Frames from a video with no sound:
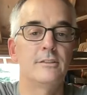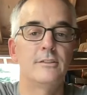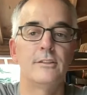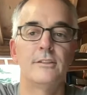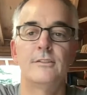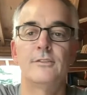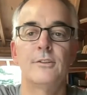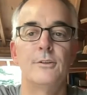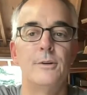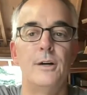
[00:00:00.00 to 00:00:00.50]
And
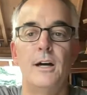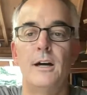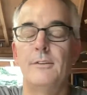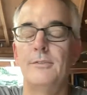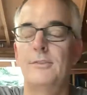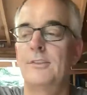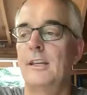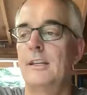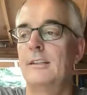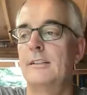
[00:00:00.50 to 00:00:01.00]
so
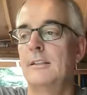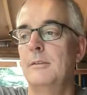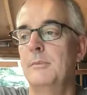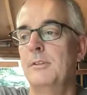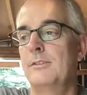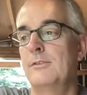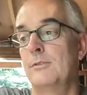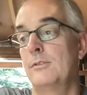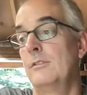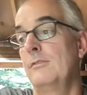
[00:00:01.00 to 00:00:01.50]
offsetting them is
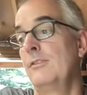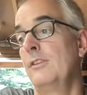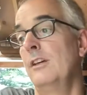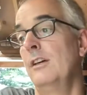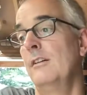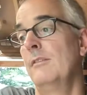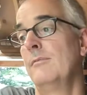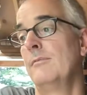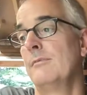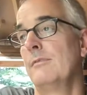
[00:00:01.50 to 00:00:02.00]
sort of
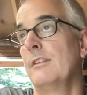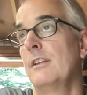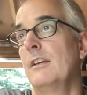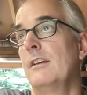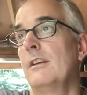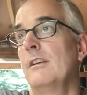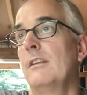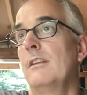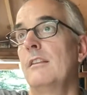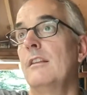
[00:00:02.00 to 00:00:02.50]
the
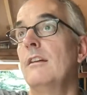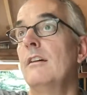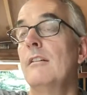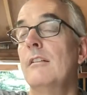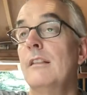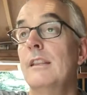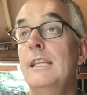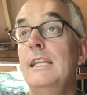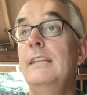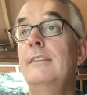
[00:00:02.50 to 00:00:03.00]

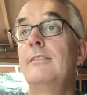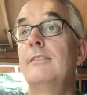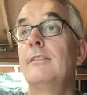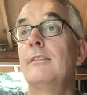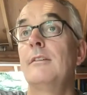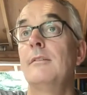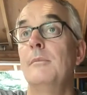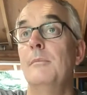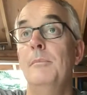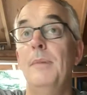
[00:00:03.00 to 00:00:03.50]
least
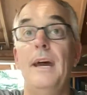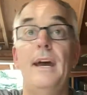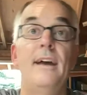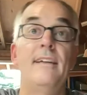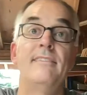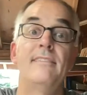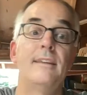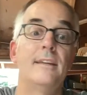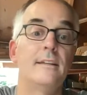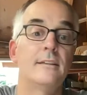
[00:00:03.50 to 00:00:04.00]

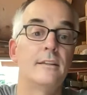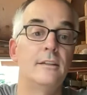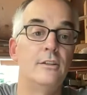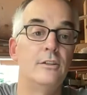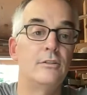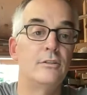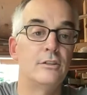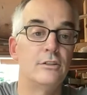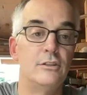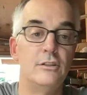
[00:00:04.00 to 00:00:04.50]
bad thing that you
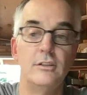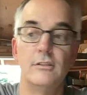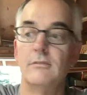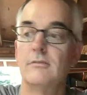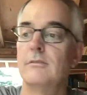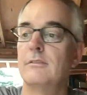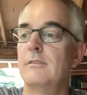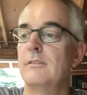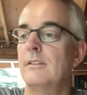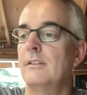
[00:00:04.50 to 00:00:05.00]
could do.
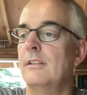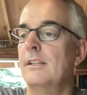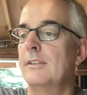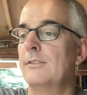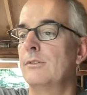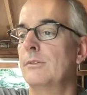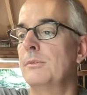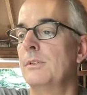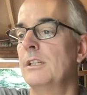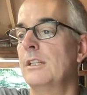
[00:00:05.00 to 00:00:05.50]
And that's
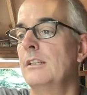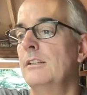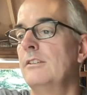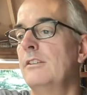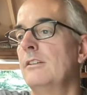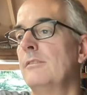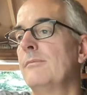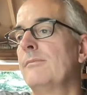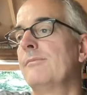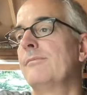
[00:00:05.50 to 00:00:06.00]
what we're going to do.